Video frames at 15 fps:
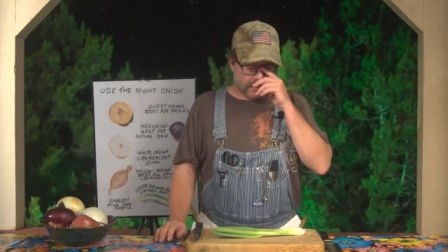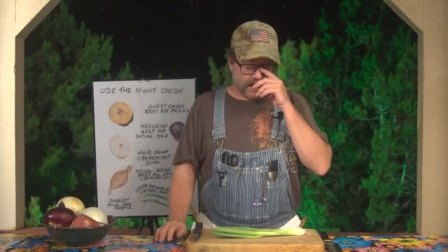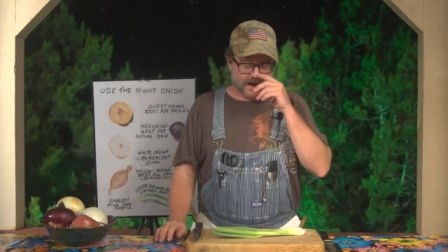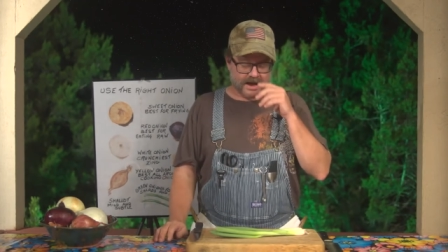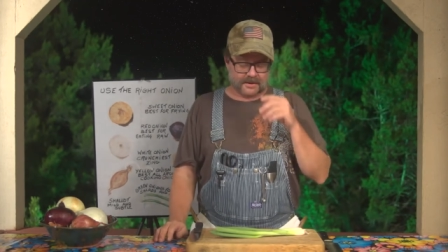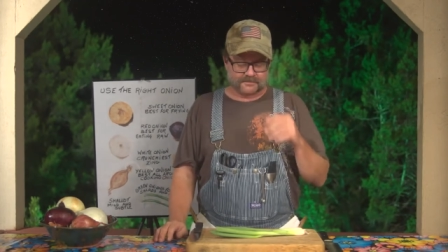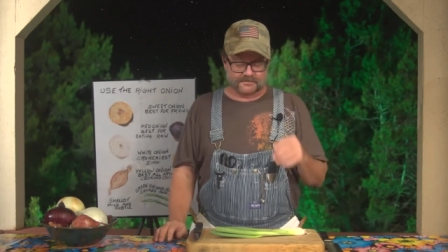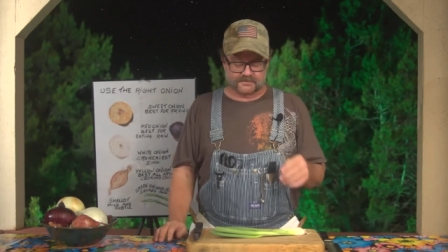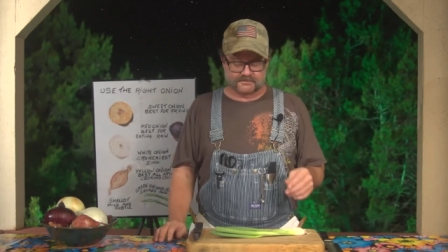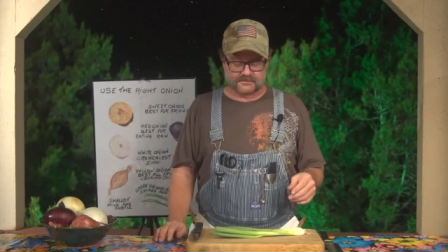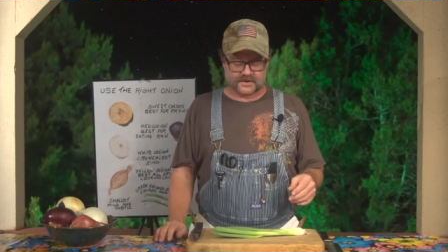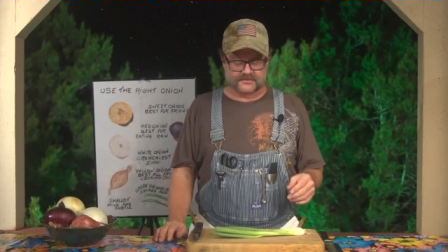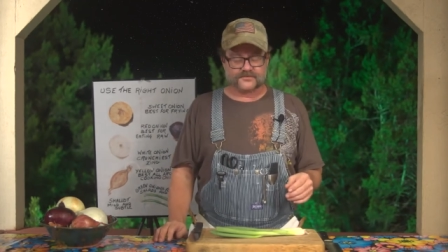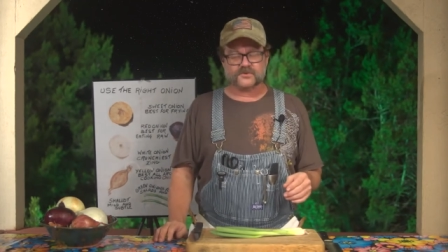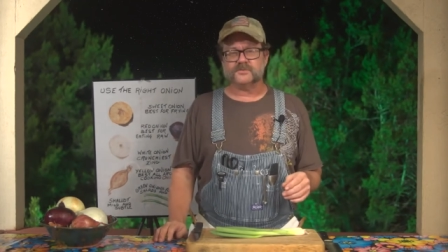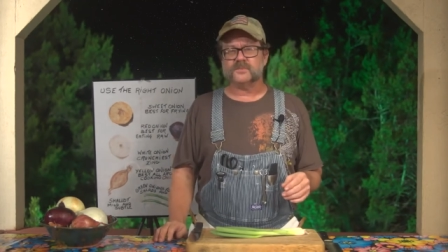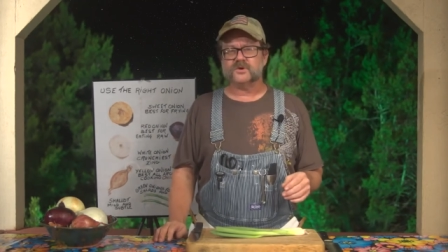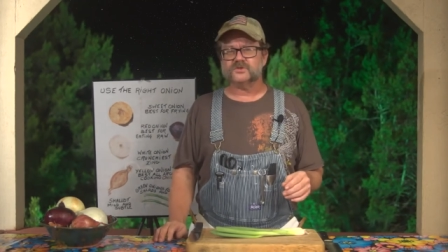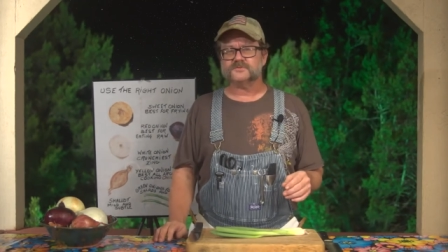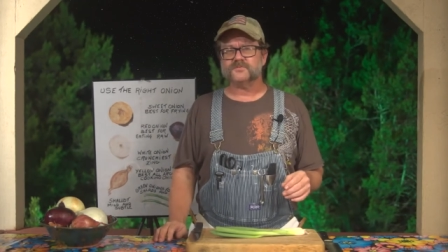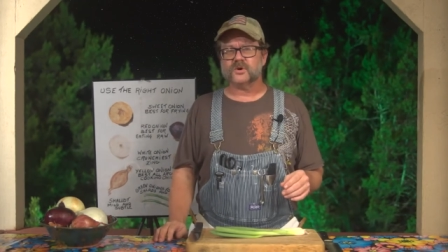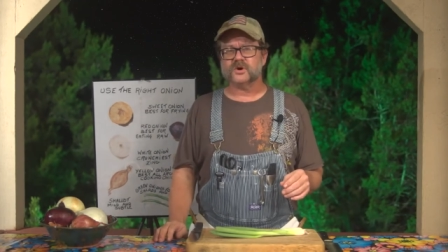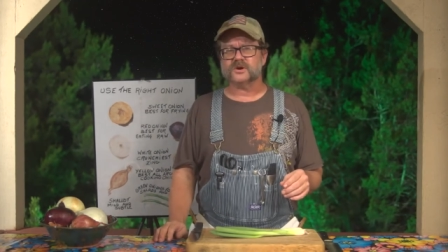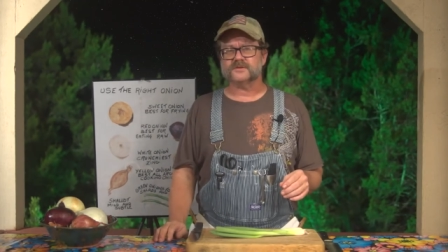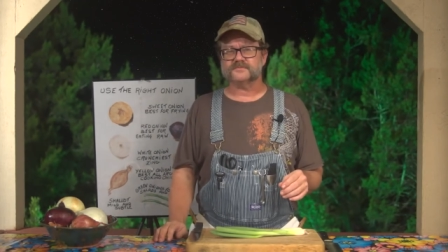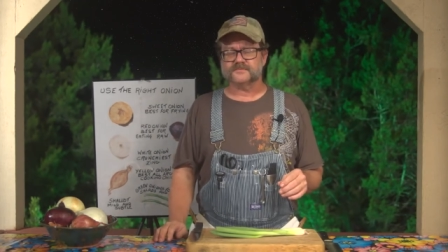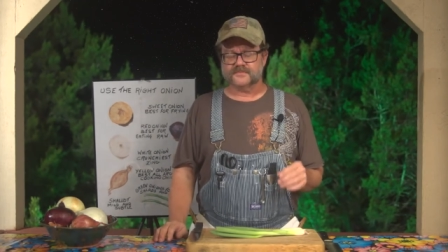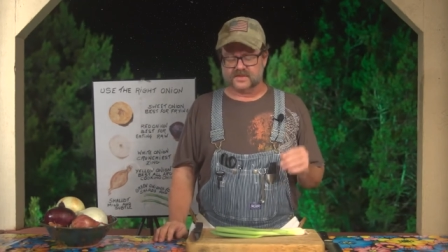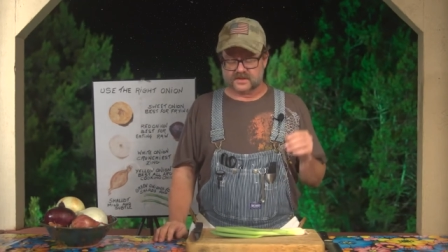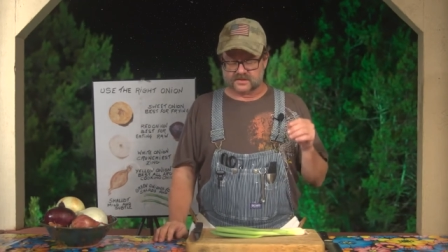um, but for the most part,
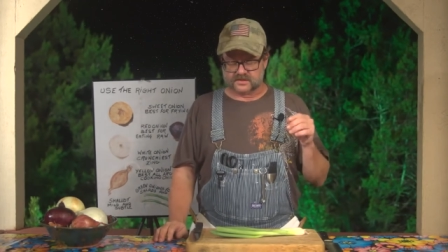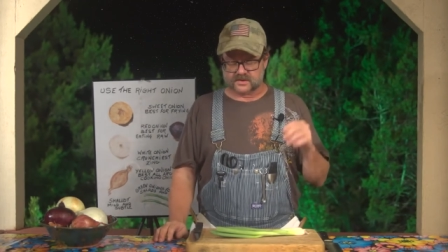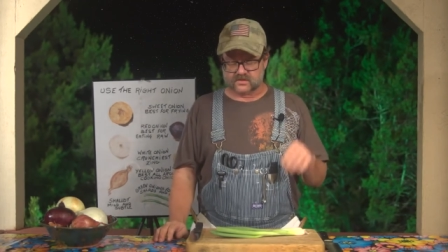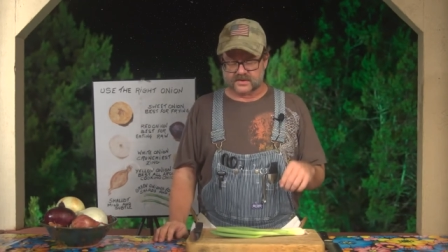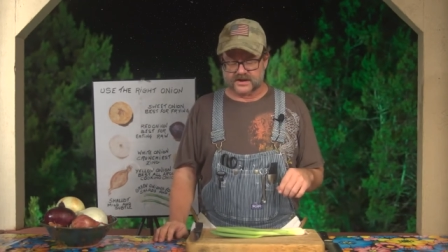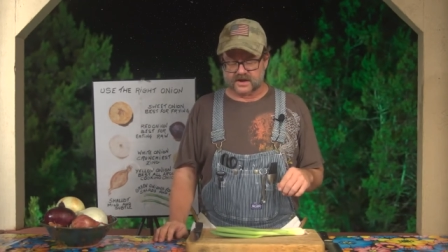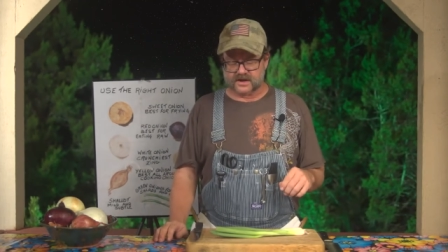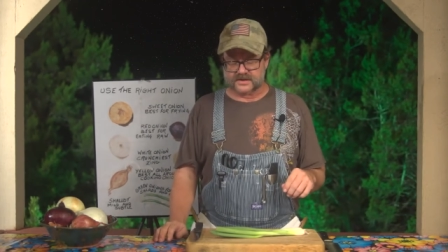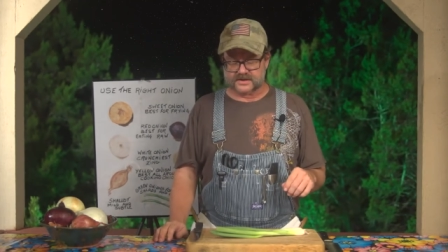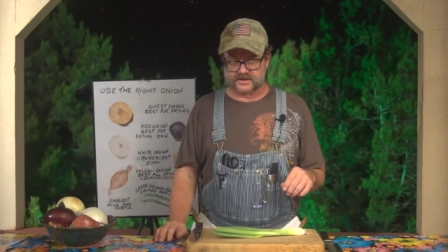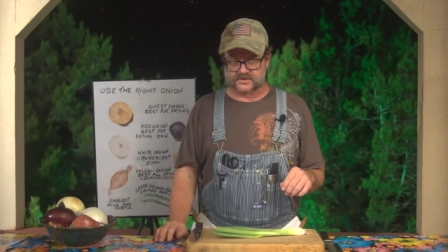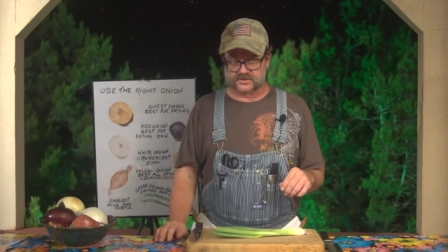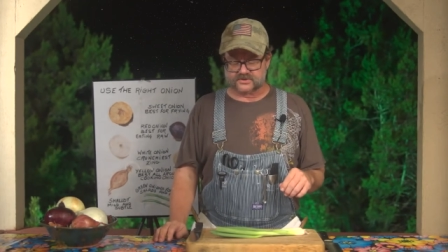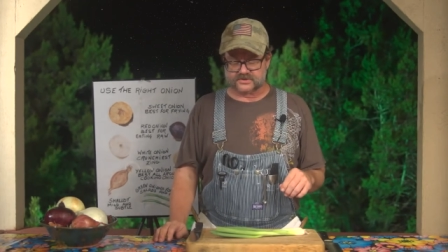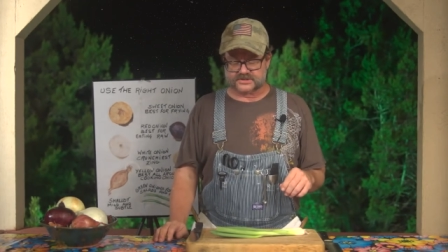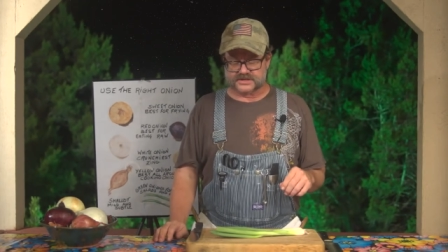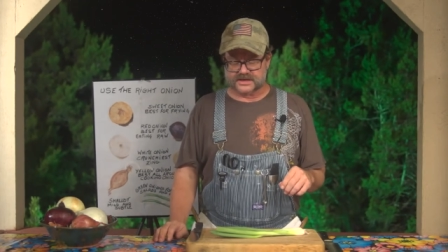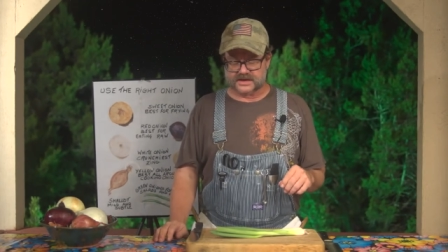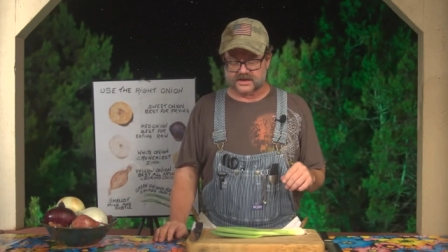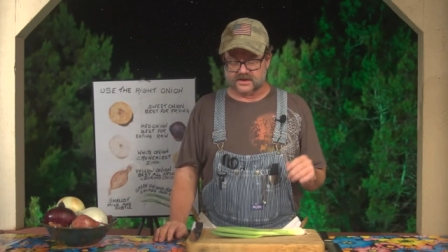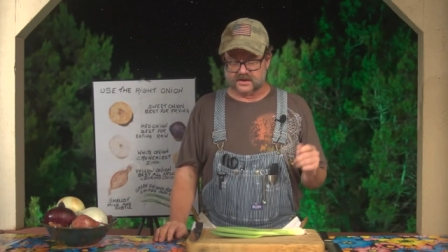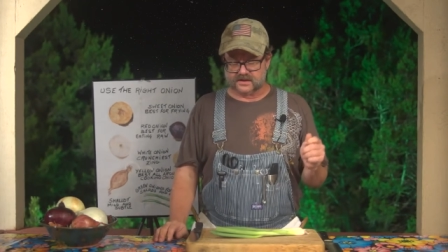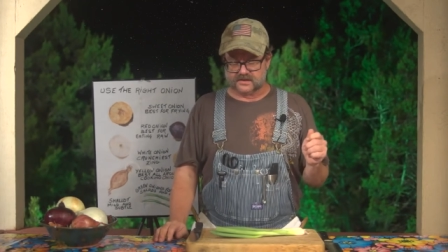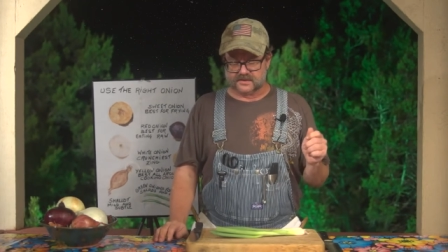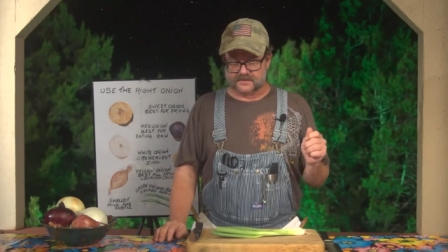the green onions you see